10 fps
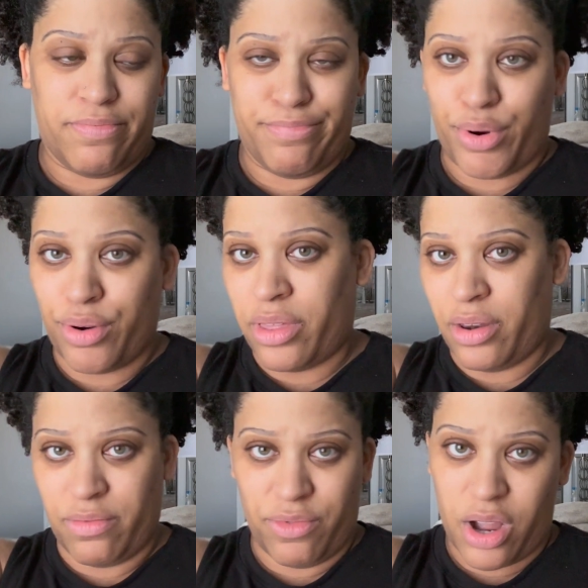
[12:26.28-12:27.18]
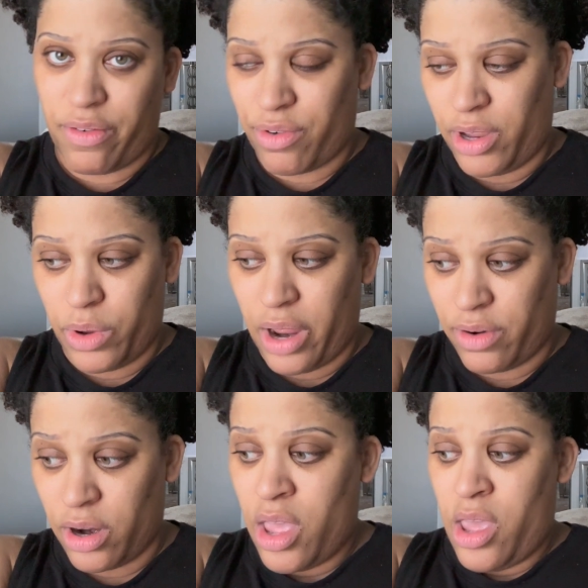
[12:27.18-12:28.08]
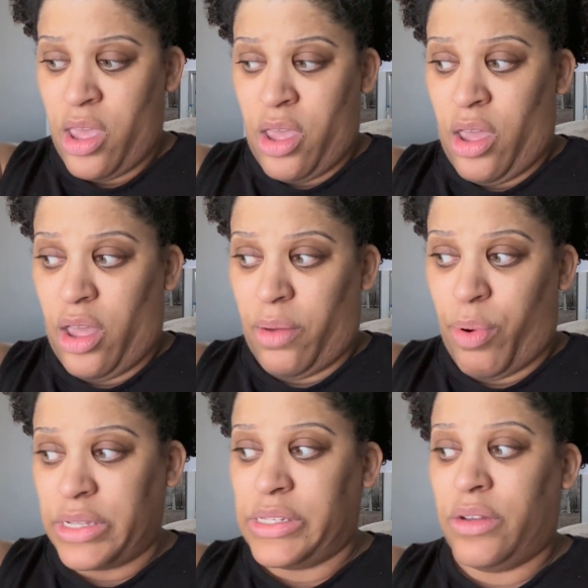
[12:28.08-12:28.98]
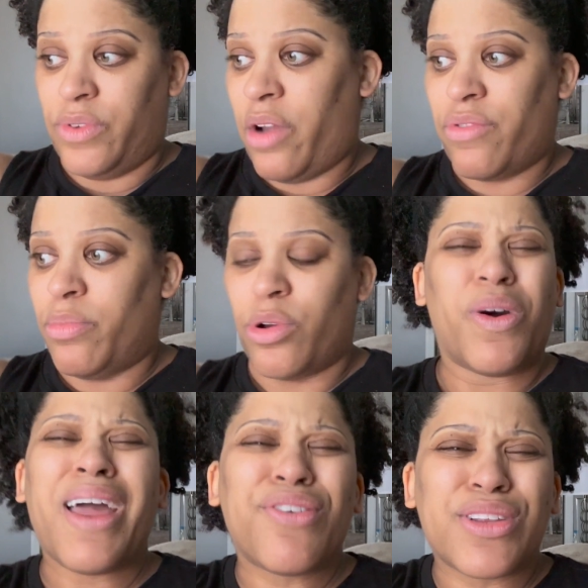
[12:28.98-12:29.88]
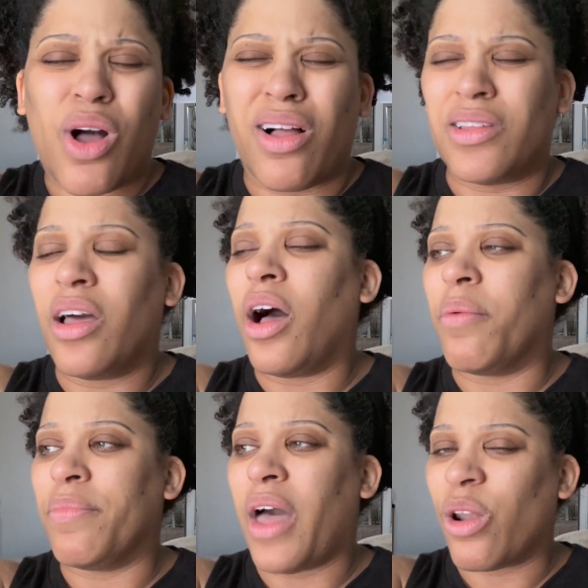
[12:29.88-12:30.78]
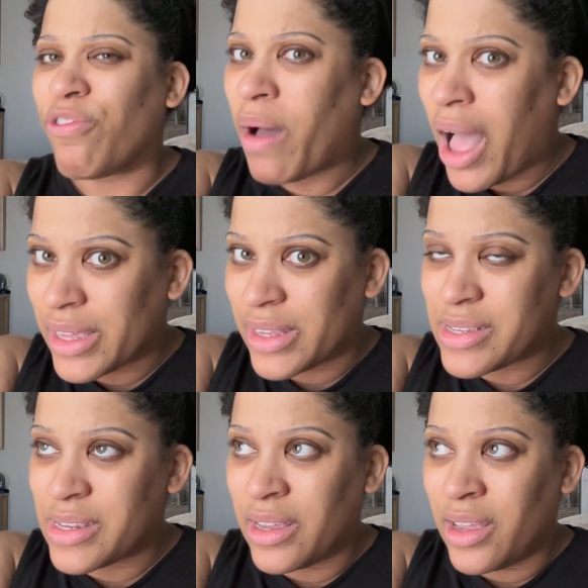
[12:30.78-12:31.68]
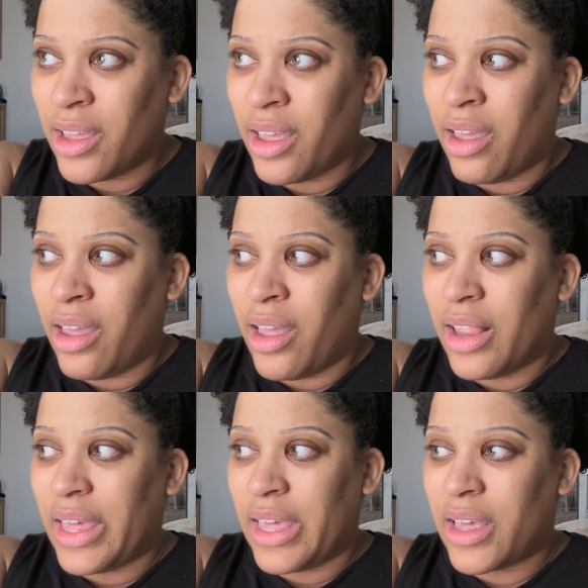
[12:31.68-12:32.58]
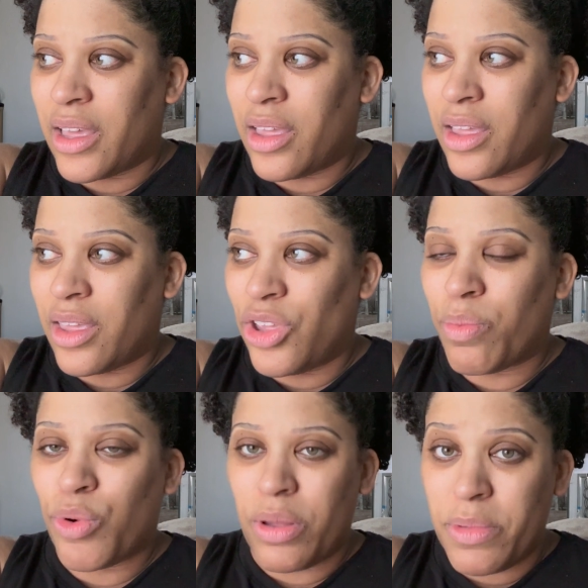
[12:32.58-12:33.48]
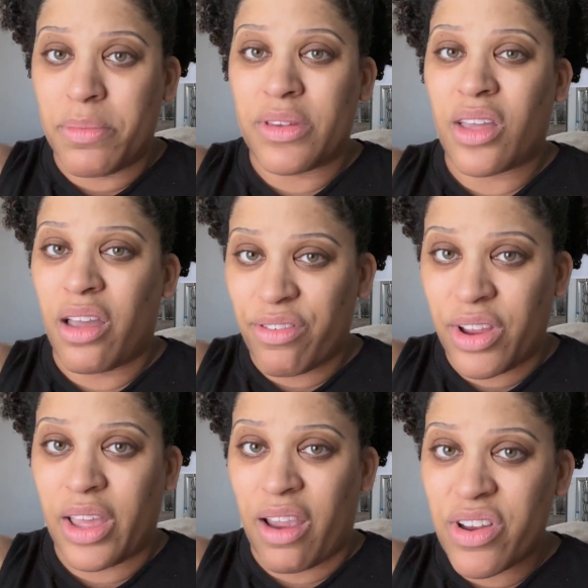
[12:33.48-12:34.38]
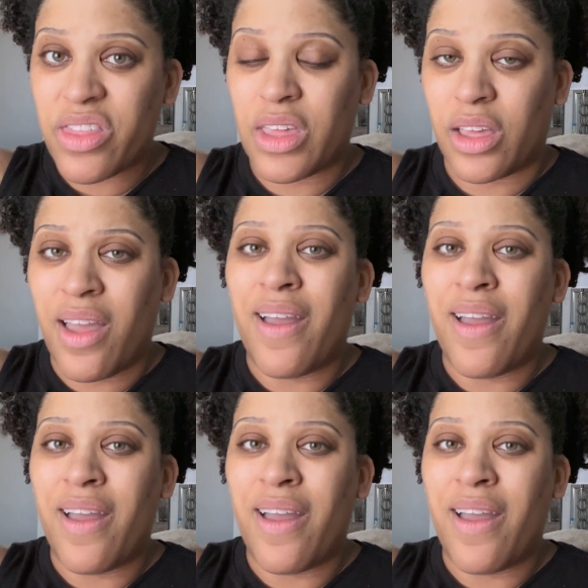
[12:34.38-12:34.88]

birth and recovery, whatever, pregnancy and recovery, birth, whatever it's called, out of pocket, like your premium is covering everything.